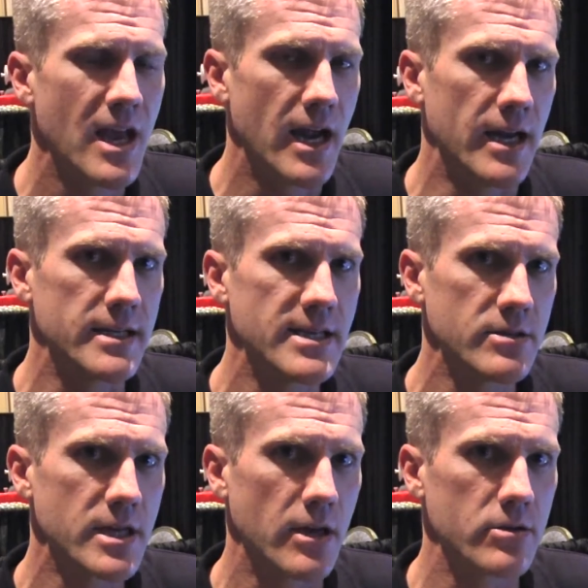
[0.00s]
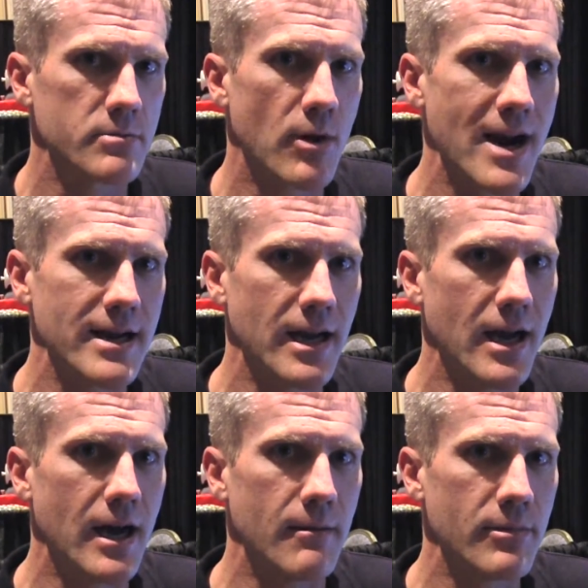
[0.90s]
as those colors brighten
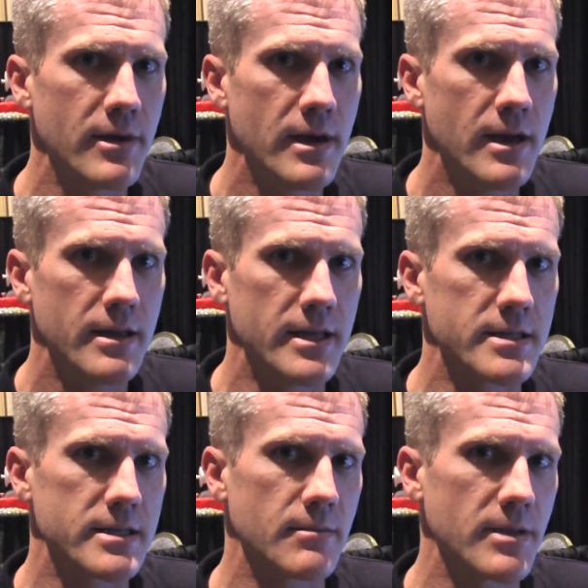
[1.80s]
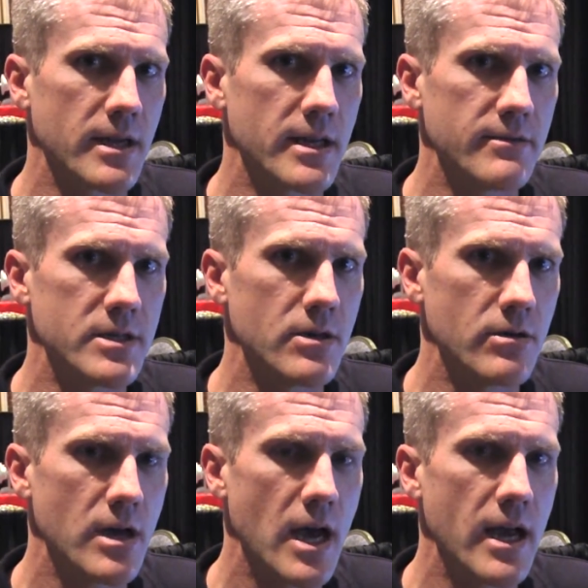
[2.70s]
up, this is something that gives
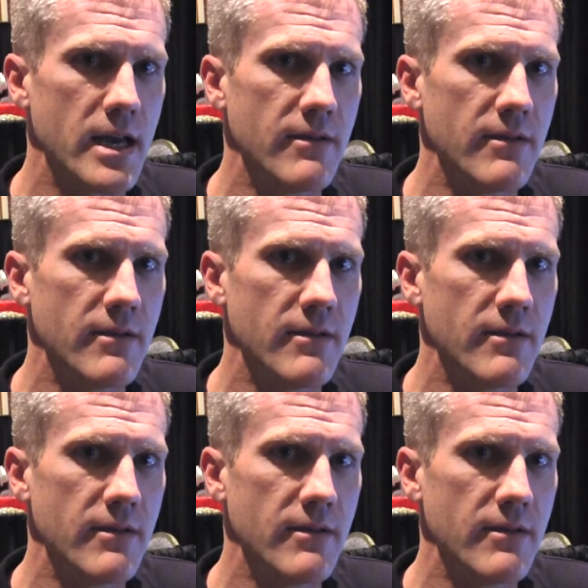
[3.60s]
you uh,